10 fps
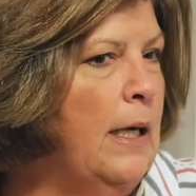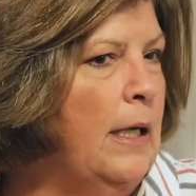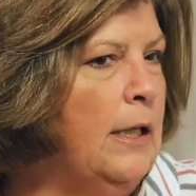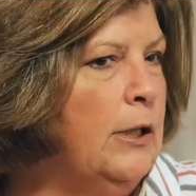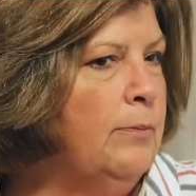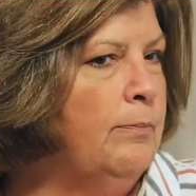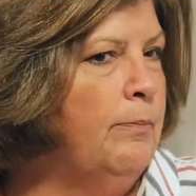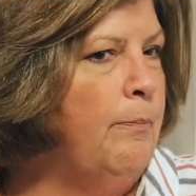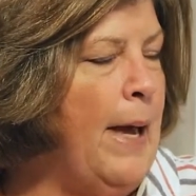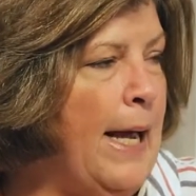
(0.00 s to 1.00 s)
Um,
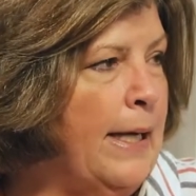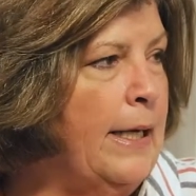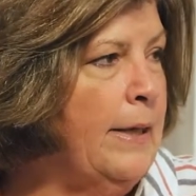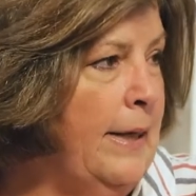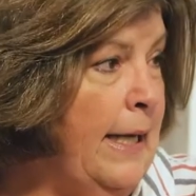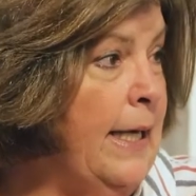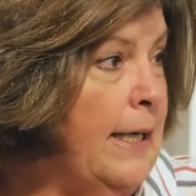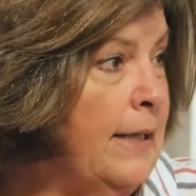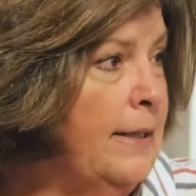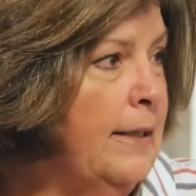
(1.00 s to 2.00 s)
back
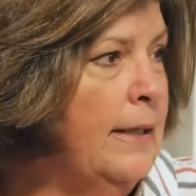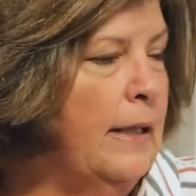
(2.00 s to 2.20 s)
then,